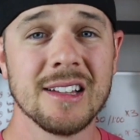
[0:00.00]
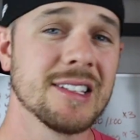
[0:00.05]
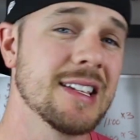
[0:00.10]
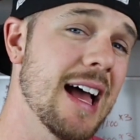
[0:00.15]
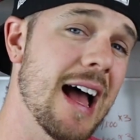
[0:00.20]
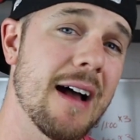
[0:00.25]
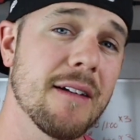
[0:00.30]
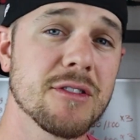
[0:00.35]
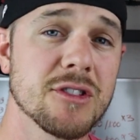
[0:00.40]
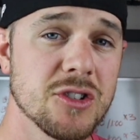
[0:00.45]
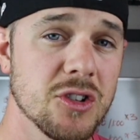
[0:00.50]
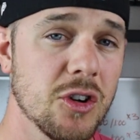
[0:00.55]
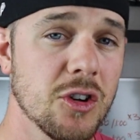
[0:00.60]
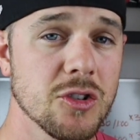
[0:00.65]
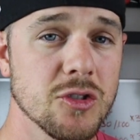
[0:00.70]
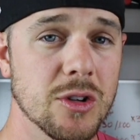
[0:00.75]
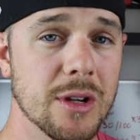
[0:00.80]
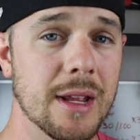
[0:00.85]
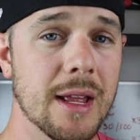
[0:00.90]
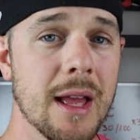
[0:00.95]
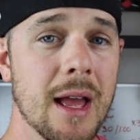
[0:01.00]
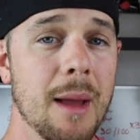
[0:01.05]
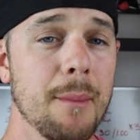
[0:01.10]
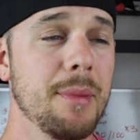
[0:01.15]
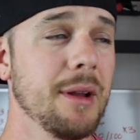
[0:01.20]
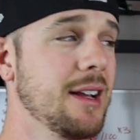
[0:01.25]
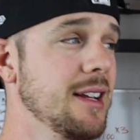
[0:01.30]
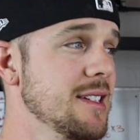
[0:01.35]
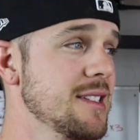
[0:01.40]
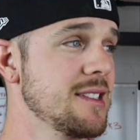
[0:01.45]
to have surgery
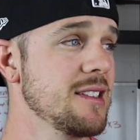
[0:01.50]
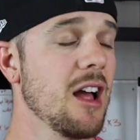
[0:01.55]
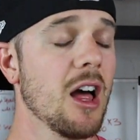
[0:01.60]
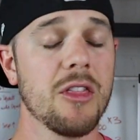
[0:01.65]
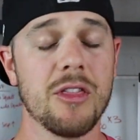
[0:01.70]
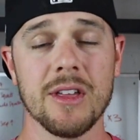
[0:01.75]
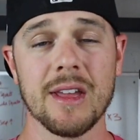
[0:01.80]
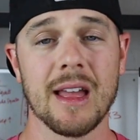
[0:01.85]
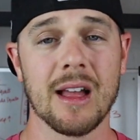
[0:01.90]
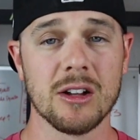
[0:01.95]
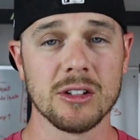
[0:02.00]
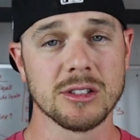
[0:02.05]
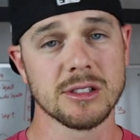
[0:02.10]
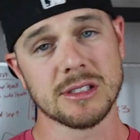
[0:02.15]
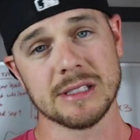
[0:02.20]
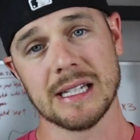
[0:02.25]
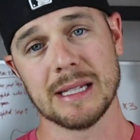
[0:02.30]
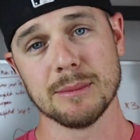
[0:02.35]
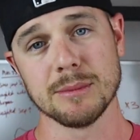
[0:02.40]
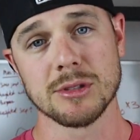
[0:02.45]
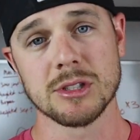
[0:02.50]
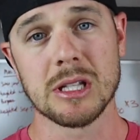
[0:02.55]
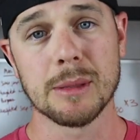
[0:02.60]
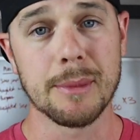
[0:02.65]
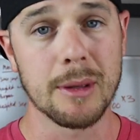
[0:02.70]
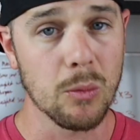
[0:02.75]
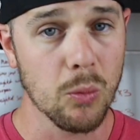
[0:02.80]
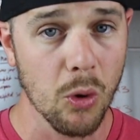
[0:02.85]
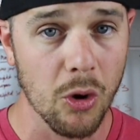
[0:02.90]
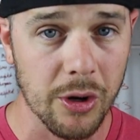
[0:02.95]
because nothing else seems to
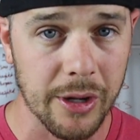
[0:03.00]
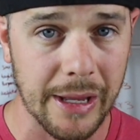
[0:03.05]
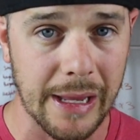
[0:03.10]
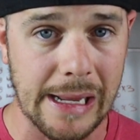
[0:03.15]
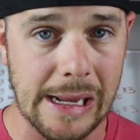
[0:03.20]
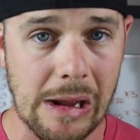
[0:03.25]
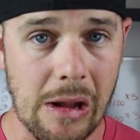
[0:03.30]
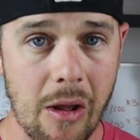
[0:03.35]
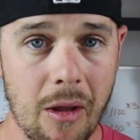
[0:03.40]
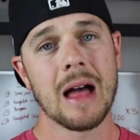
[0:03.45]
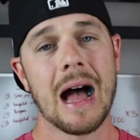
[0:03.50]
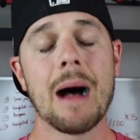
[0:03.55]
be working.